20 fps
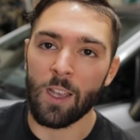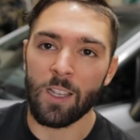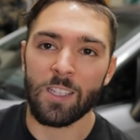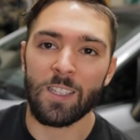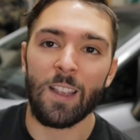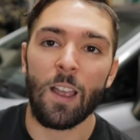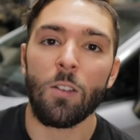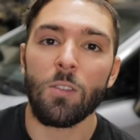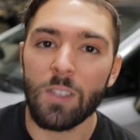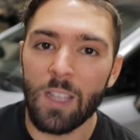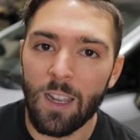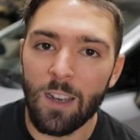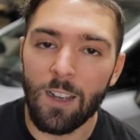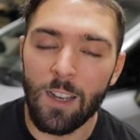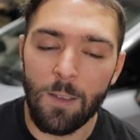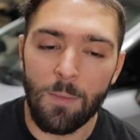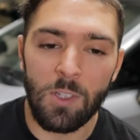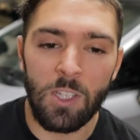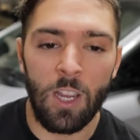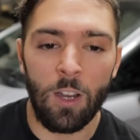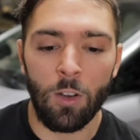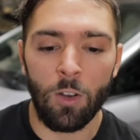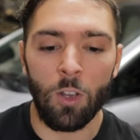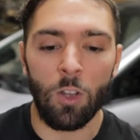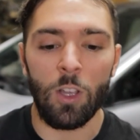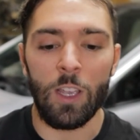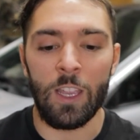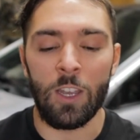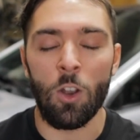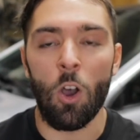sound deadening
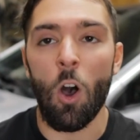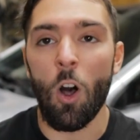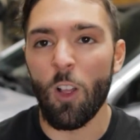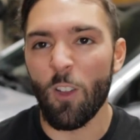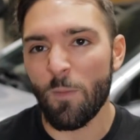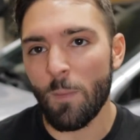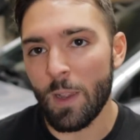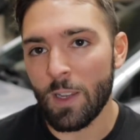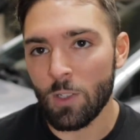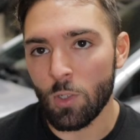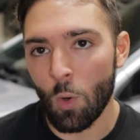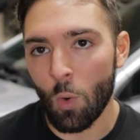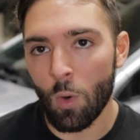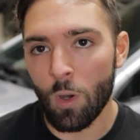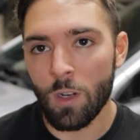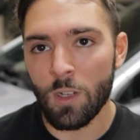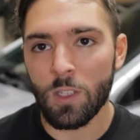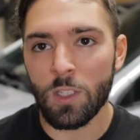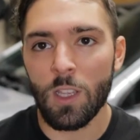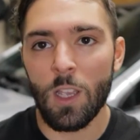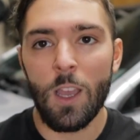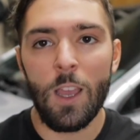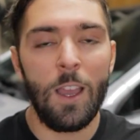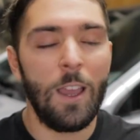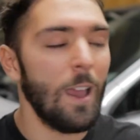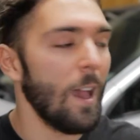material in all of my doors,